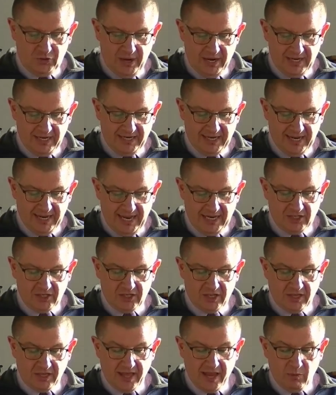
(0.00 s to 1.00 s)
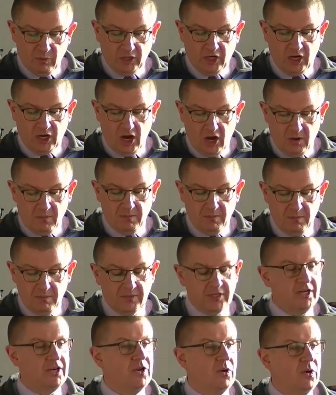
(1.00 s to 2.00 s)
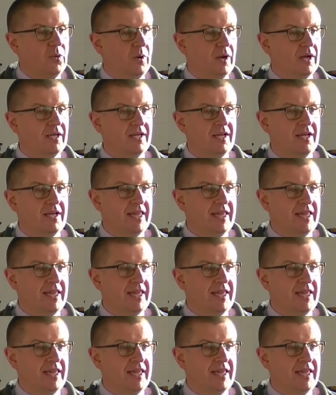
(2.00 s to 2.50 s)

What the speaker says: 20 tells us that they would come to Noah.